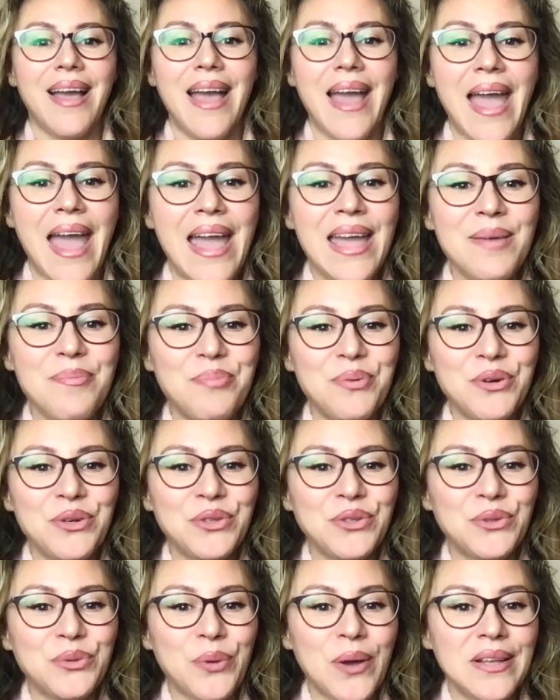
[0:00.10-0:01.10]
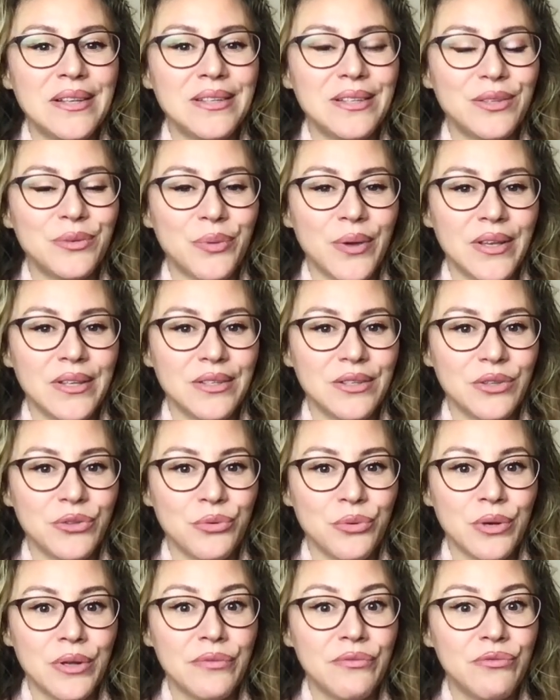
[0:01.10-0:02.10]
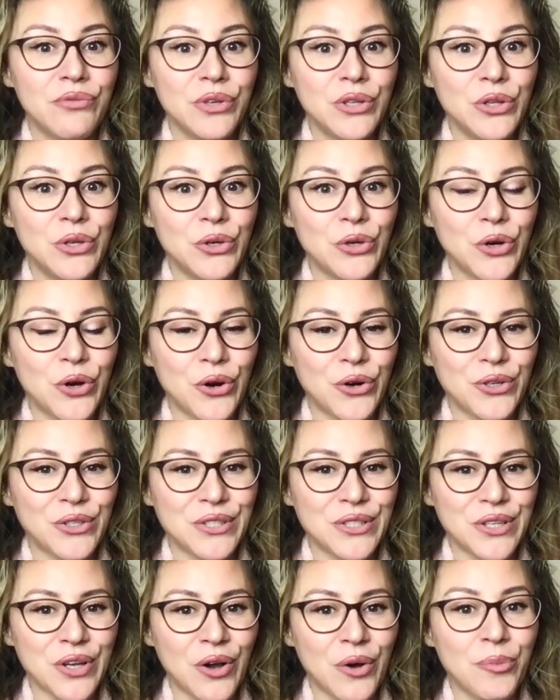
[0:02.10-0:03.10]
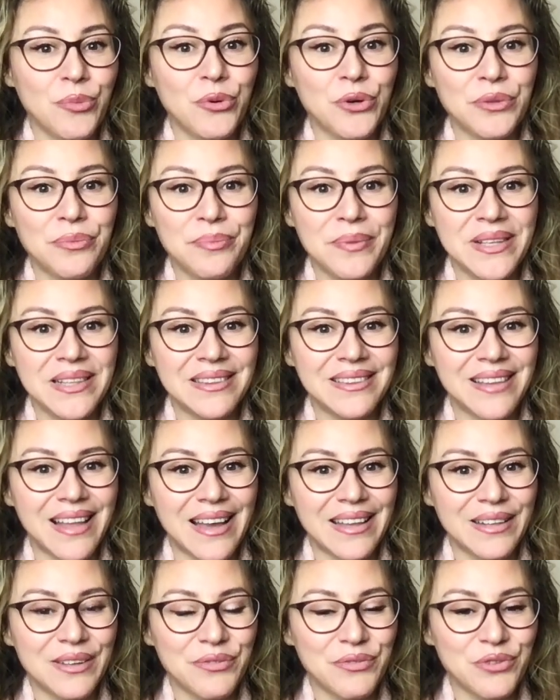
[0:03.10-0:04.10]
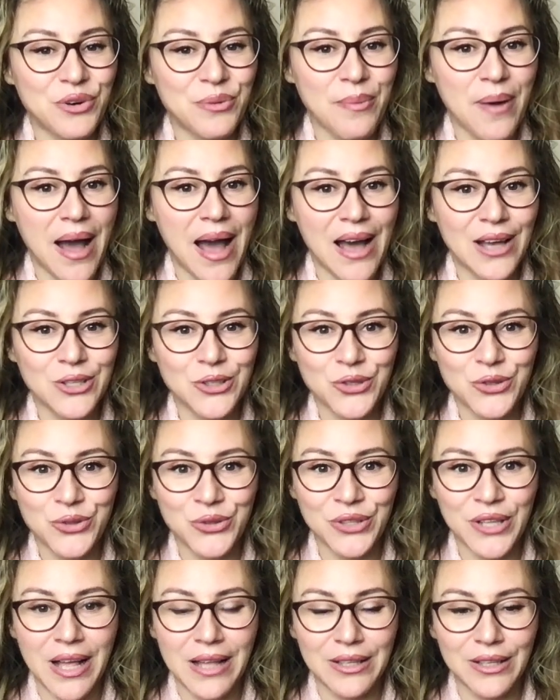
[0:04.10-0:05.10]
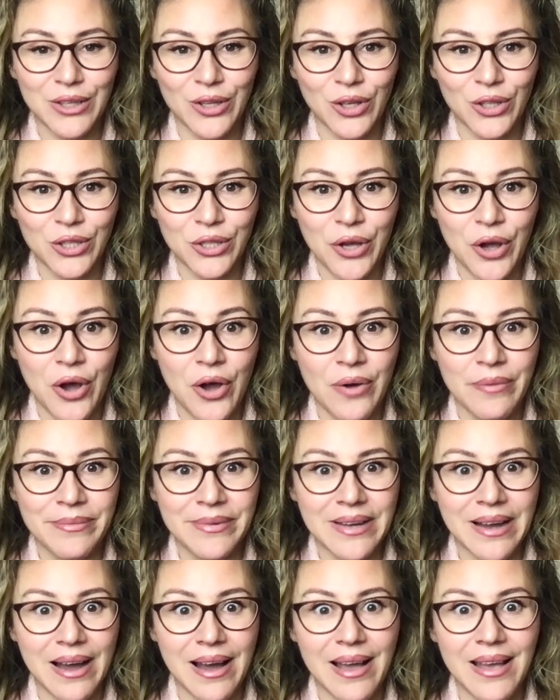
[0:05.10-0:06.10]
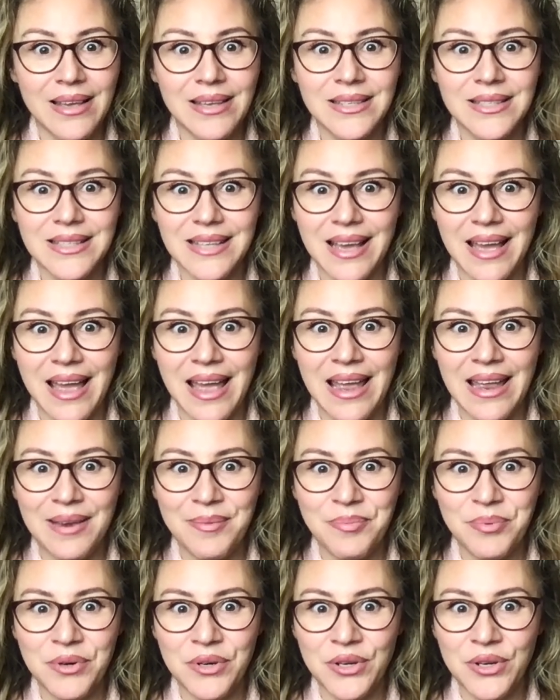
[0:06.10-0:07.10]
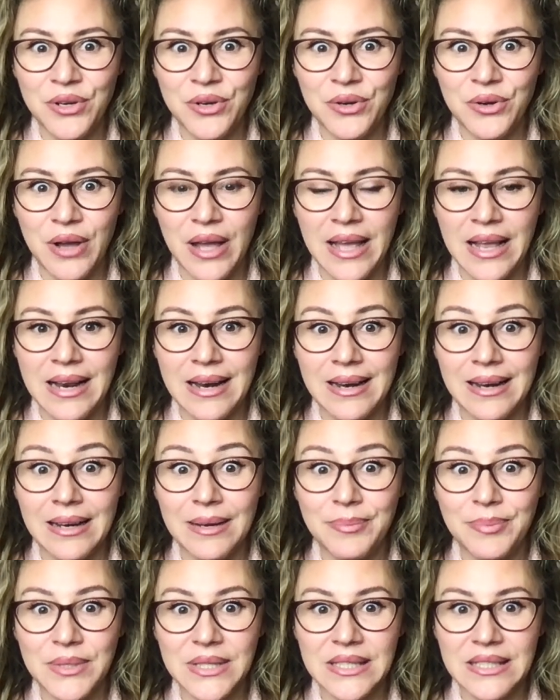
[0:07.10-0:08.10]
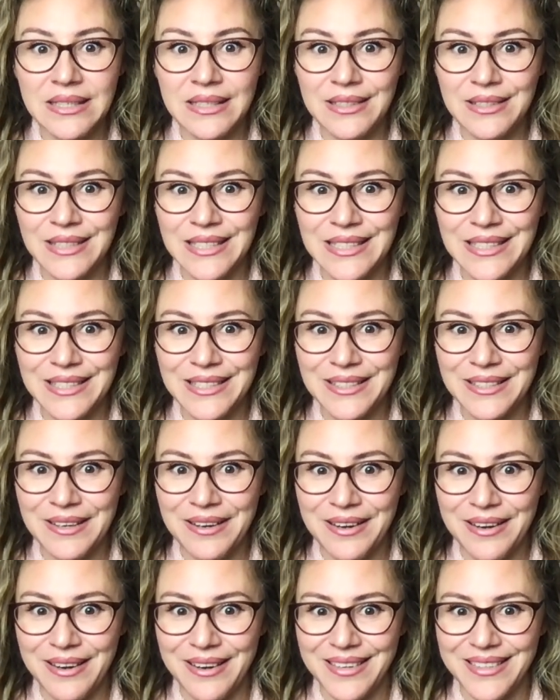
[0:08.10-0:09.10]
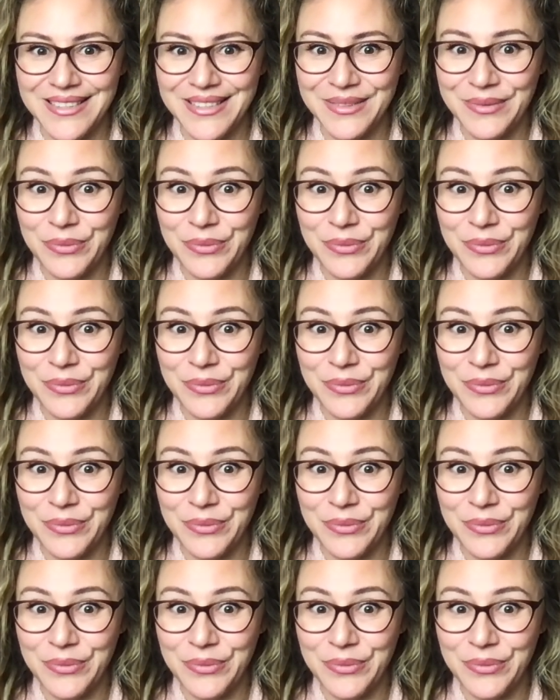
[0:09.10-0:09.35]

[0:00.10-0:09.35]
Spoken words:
April 2023 video horoscope with me, Lada from Astrolada.com. Guys, April eclipse season starts.